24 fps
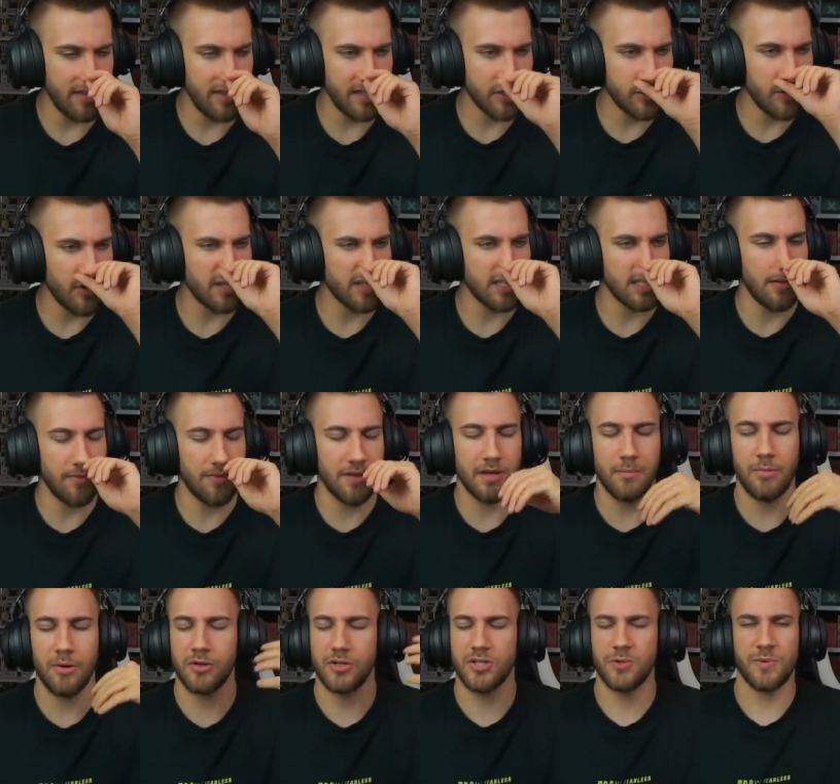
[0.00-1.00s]
they talked something
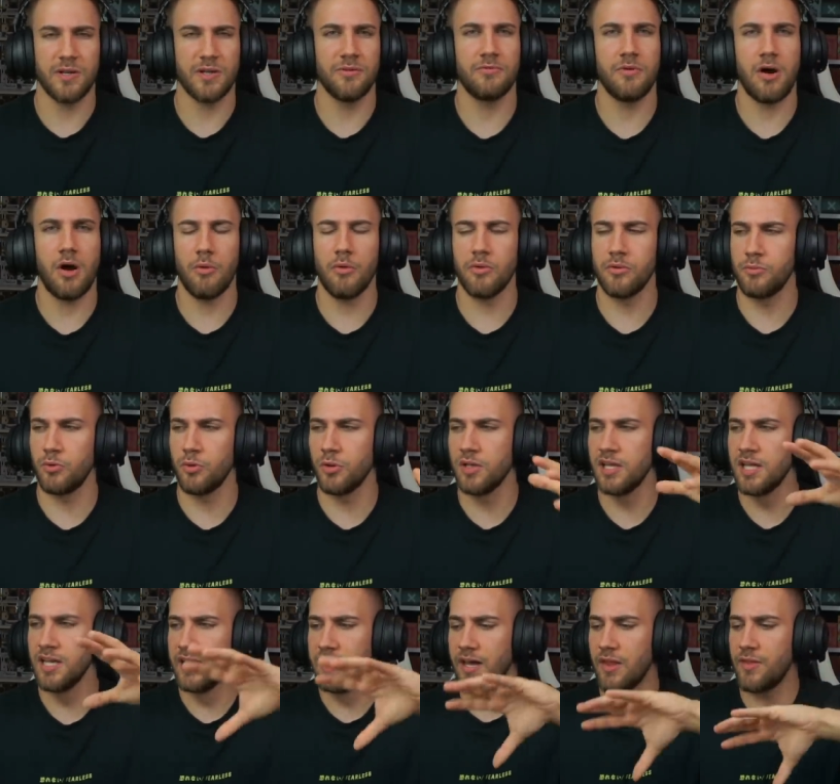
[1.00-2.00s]
about a 24-hour
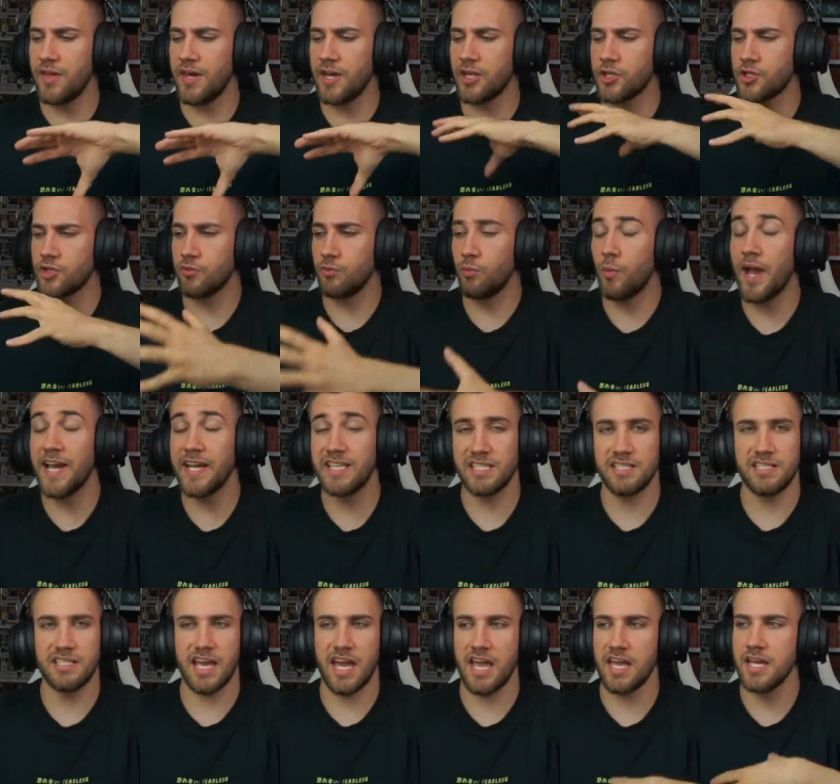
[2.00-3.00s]
rule and that I should wait a
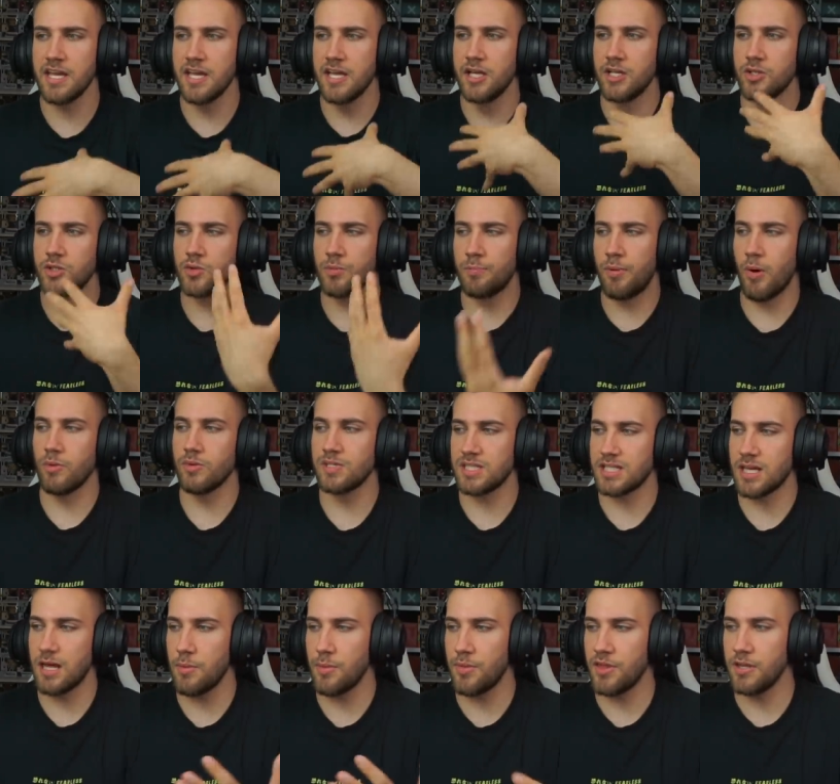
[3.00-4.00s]
day to post
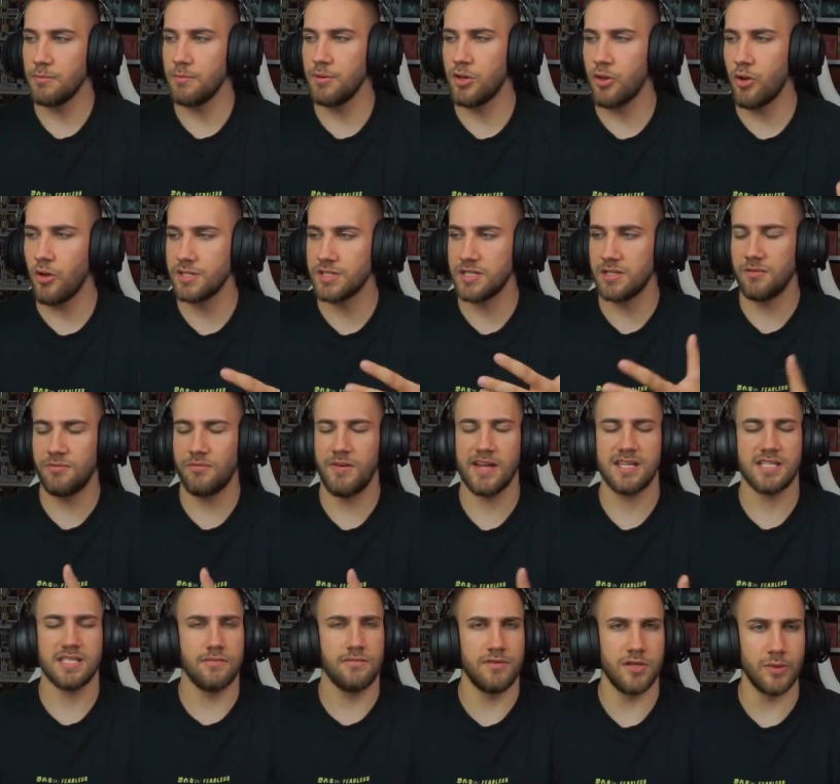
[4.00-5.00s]
something because it
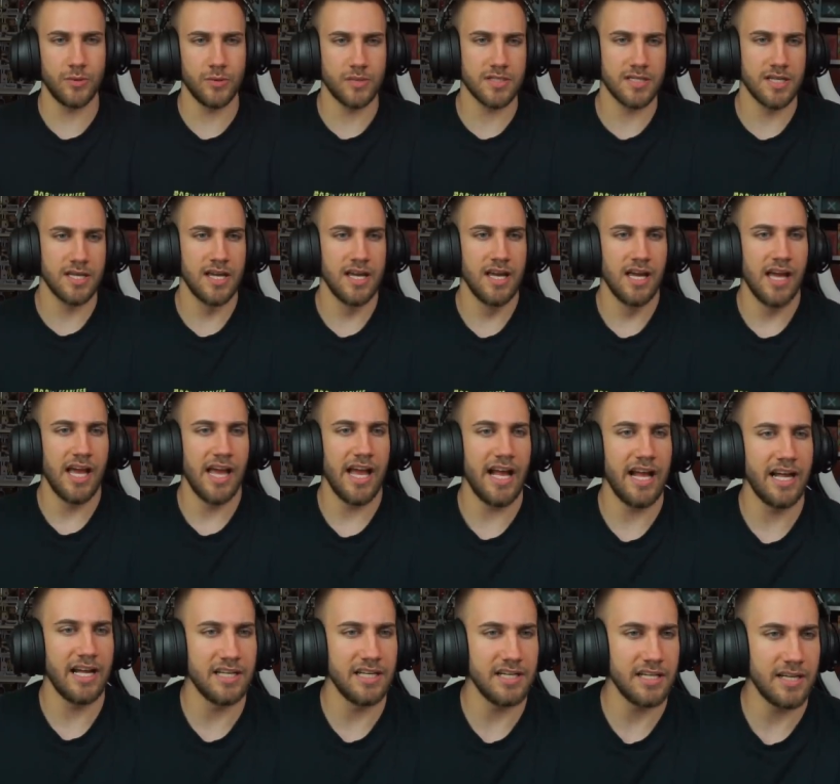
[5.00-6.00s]
affects the views.
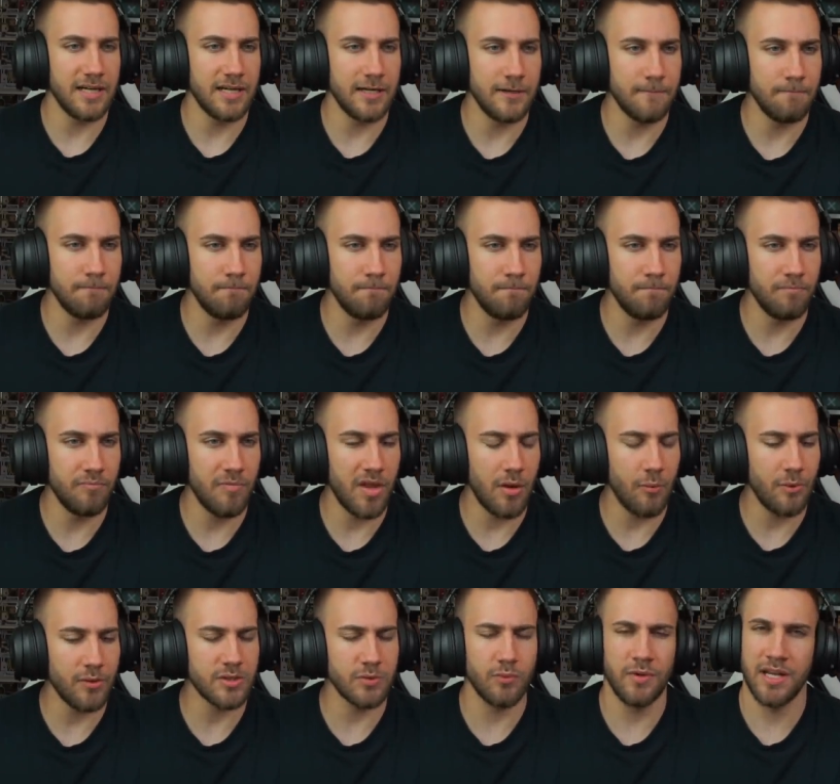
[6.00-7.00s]
And I
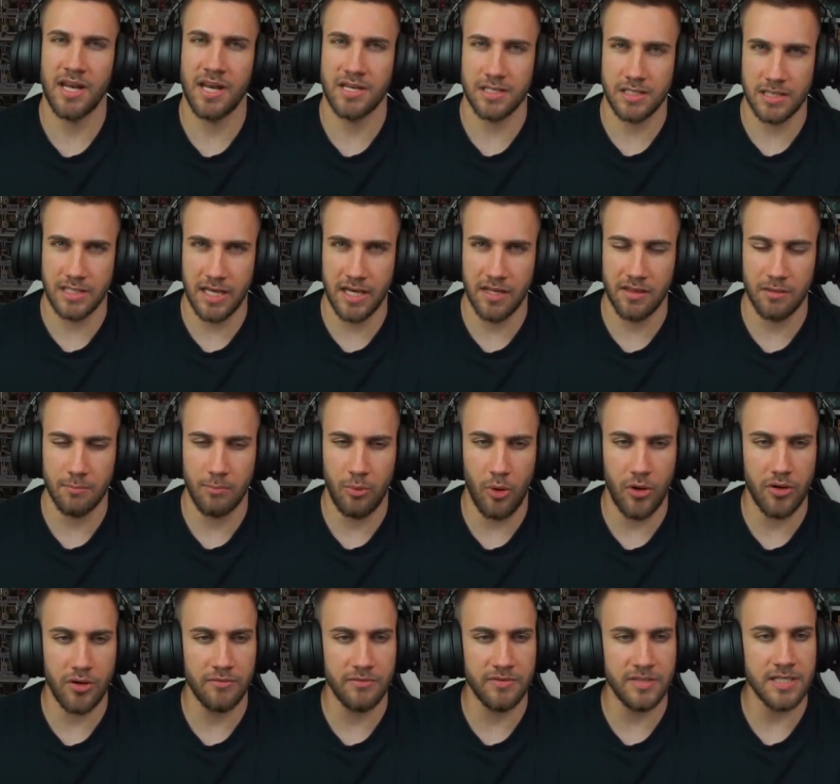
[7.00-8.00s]
wasn't really understanding the
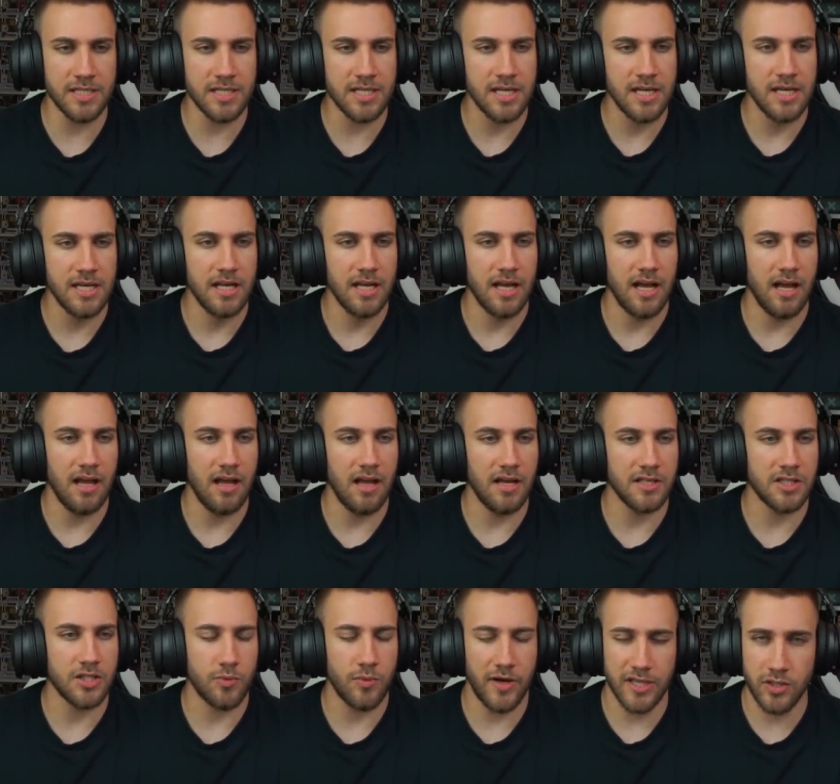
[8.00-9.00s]
point of it. I
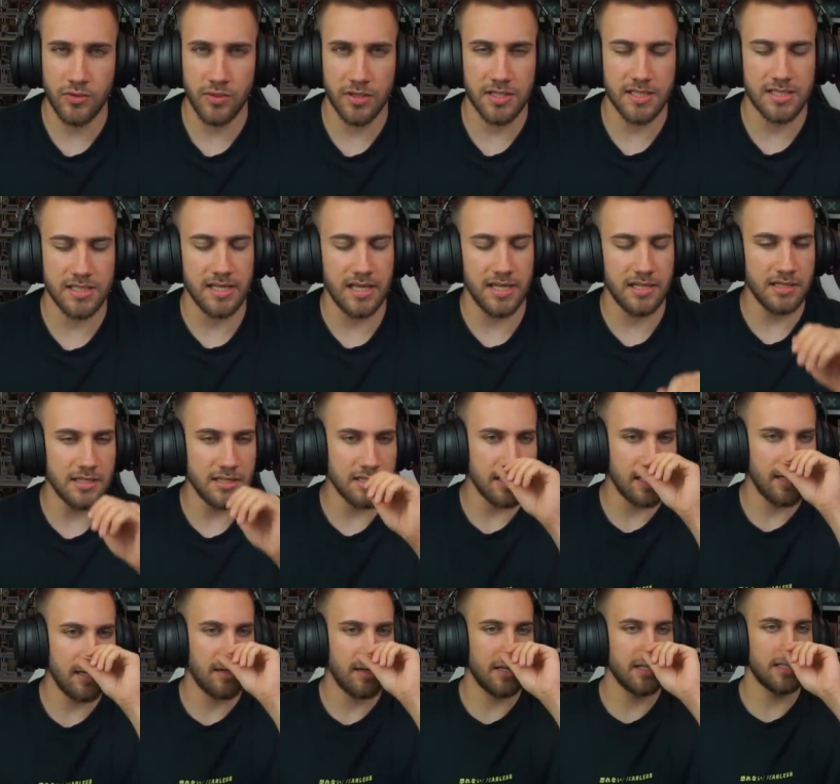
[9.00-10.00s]
tried to understand it,
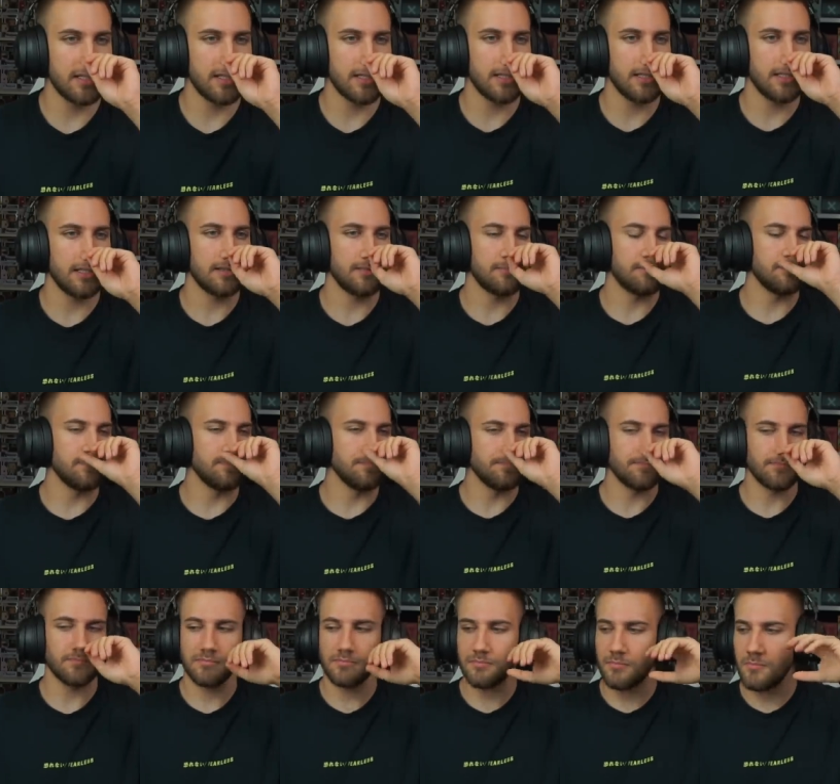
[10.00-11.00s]
and
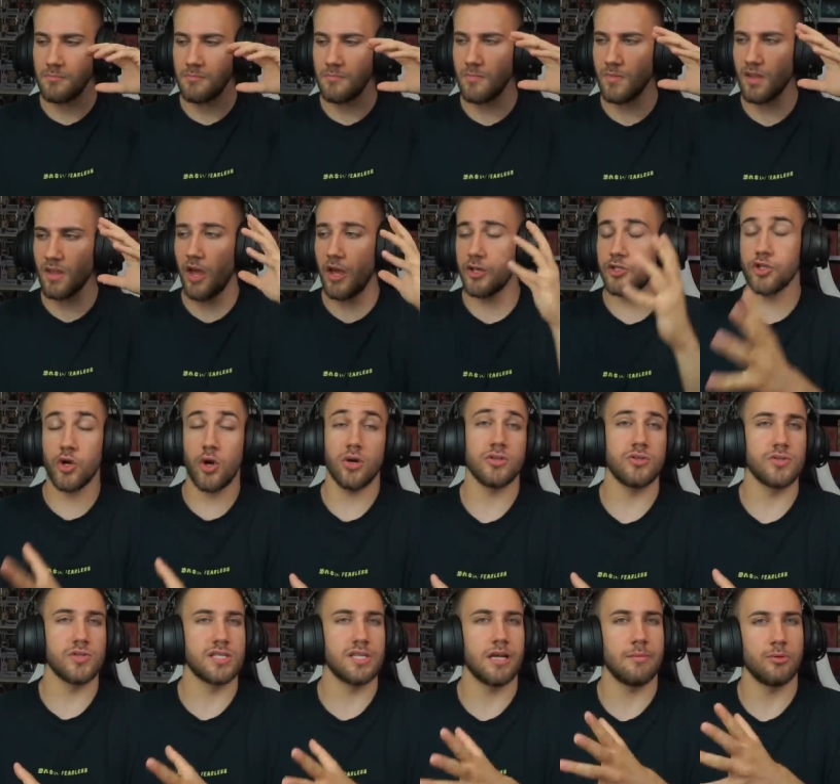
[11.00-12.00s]
I talked
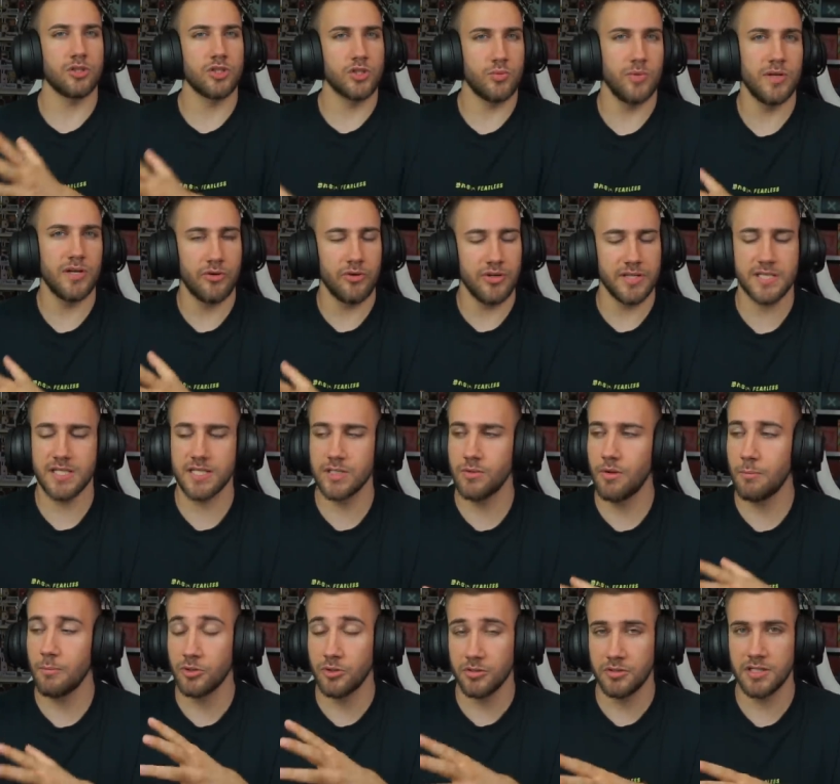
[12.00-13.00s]
to some on Twitter, on
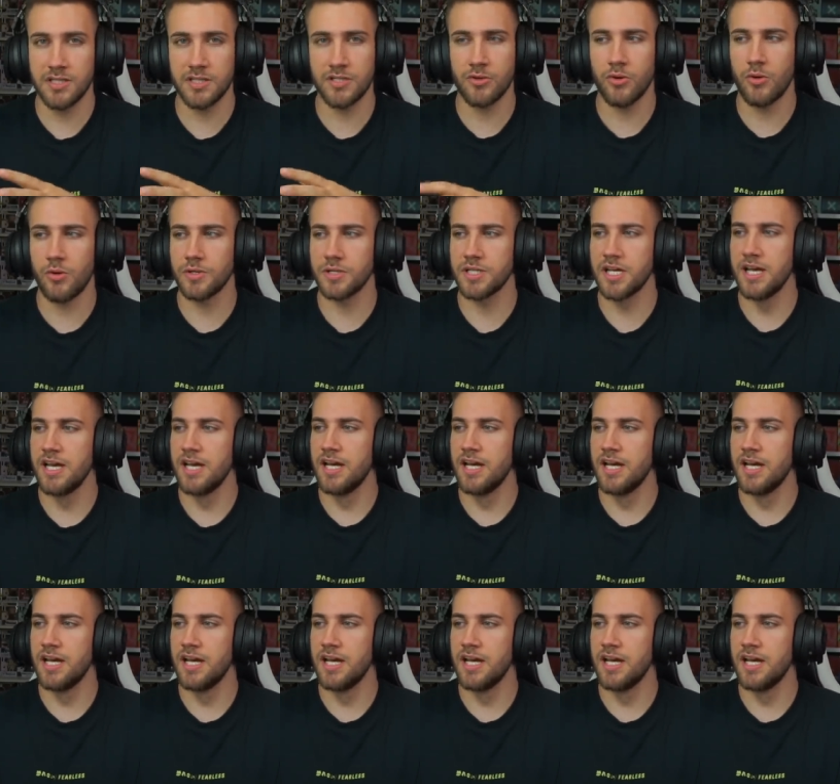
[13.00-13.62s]
Instagram, on Discord,